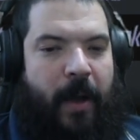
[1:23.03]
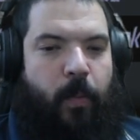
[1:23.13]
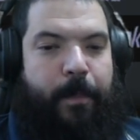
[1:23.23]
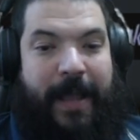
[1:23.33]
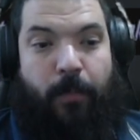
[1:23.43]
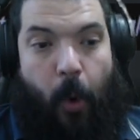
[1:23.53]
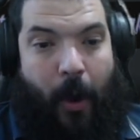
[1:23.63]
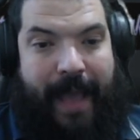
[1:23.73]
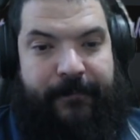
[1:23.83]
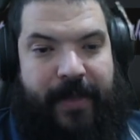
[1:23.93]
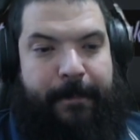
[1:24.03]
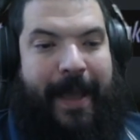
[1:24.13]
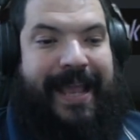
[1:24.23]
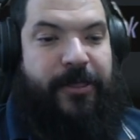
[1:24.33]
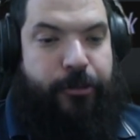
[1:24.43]
been more
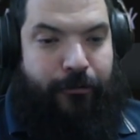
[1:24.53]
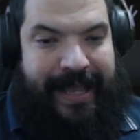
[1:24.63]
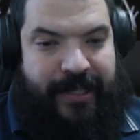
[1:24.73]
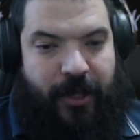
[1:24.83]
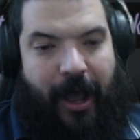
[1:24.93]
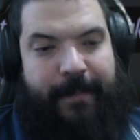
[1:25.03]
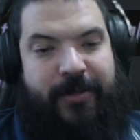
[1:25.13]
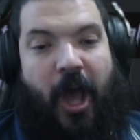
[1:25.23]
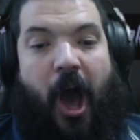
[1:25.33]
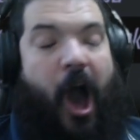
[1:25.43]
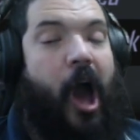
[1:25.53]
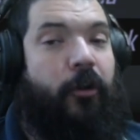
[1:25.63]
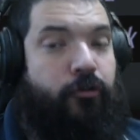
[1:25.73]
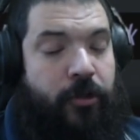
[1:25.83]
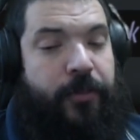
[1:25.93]
MVP 3 times,
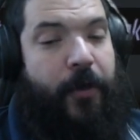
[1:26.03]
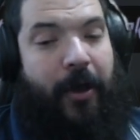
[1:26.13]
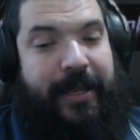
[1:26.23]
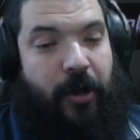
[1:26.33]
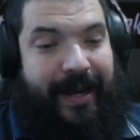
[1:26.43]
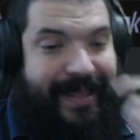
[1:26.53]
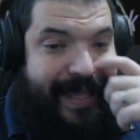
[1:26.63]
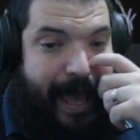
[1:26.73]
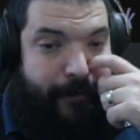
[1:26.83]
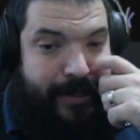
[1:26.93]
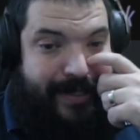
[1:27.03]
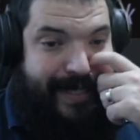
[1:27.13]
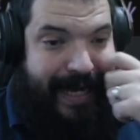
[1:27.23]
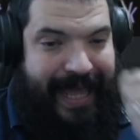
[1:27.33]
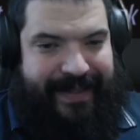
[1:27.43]
139 of the characters
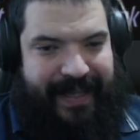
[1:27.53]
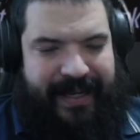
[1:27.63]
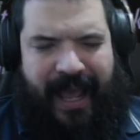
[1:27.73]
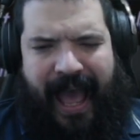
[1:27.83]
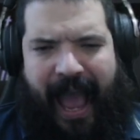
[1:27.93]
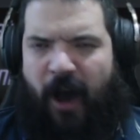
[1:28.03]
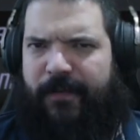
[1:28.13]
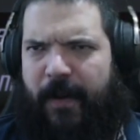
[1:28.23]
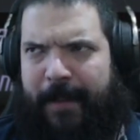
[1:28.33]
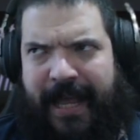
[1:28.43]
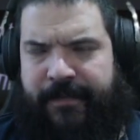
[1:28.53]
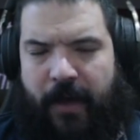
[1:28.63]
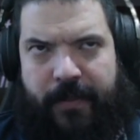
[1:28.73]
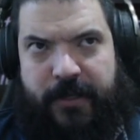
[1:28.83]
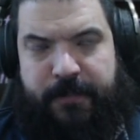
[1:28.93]
collected out of, I believe
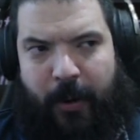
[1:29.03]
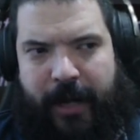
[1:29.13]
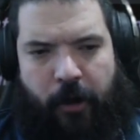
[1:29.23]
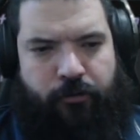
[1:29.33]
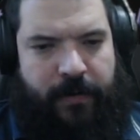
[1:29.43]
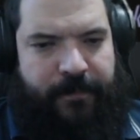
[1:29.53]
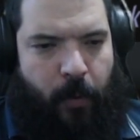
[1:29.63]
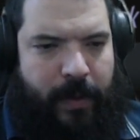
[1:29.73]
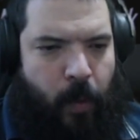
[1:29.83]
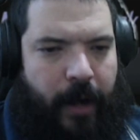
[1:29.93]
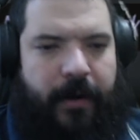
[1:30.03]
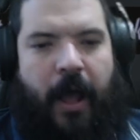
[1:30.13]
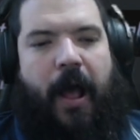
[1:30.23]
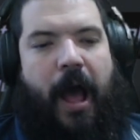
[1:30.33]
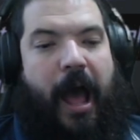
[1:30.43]
at this point, 141.
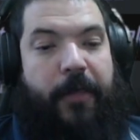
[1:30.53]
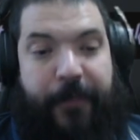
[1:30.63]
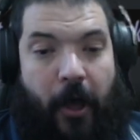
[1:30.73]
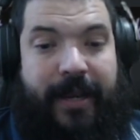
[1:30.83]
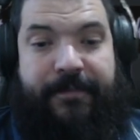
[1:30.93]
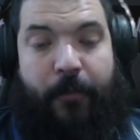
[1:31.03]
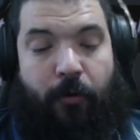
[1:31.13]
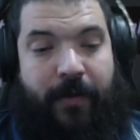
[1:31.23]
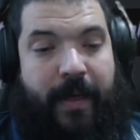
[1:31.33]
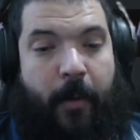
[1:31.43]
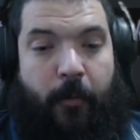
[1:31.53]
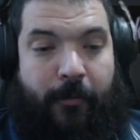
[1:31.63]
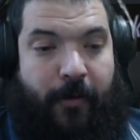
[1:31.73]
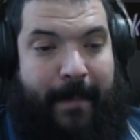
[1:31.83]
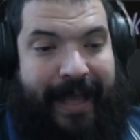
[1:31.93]
34 of
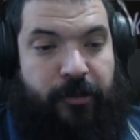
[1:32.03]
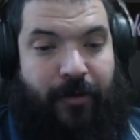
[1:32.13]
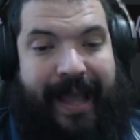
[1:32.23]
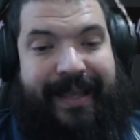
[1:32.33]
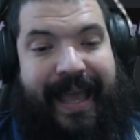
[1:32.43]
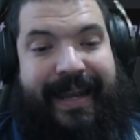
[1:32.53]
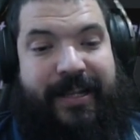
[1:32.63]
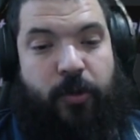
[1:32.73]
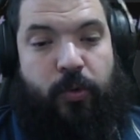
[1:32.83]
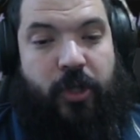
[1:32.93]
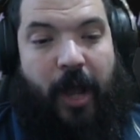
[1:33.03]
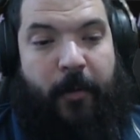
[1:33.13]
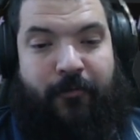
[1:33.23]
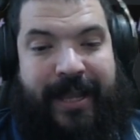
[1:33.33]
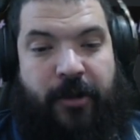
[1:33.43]
them at max rank, and his
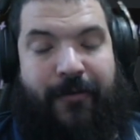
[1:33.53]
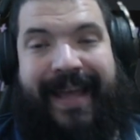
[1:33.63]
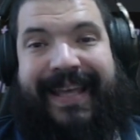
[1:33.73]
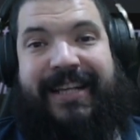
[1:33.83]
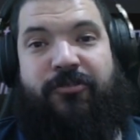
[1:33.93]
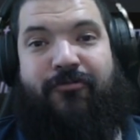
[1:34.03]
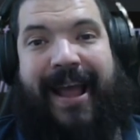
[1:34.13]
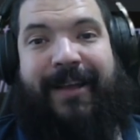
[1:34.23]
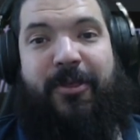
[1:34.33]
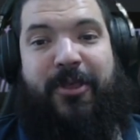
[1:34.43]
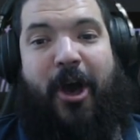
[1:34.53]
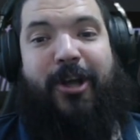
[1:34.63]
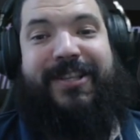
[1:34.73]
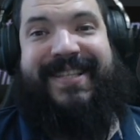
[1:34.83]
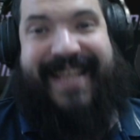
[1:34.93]
all-time arena rank is rank
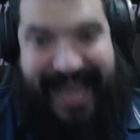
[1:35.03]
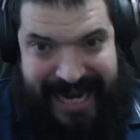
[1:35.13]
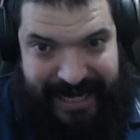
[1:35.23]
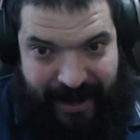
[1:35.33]
13.